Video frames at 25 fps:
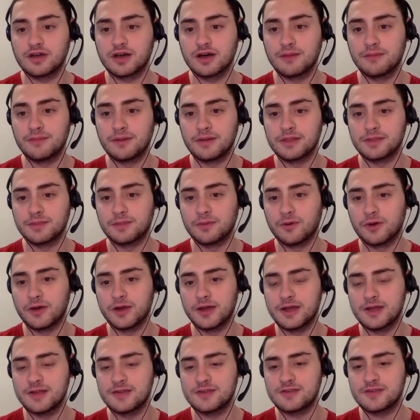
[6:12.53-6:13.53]
But the
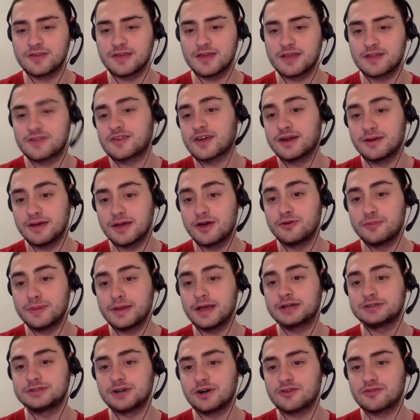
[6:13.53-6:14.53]
point is, it would
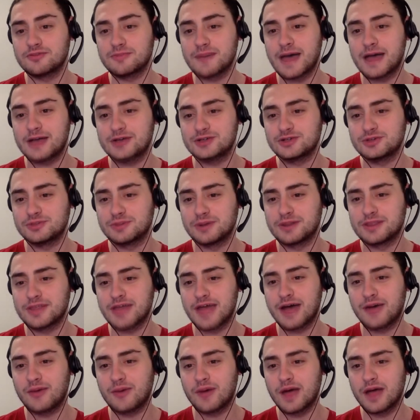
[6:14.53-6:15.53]
be a close match. I'll put it
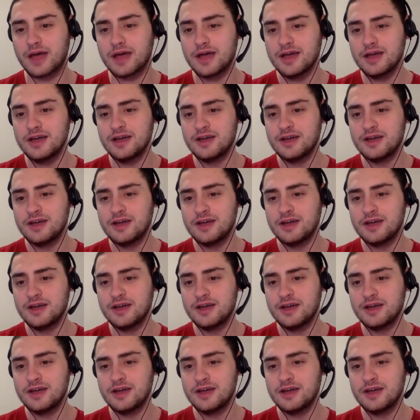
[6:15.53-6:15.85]
that way.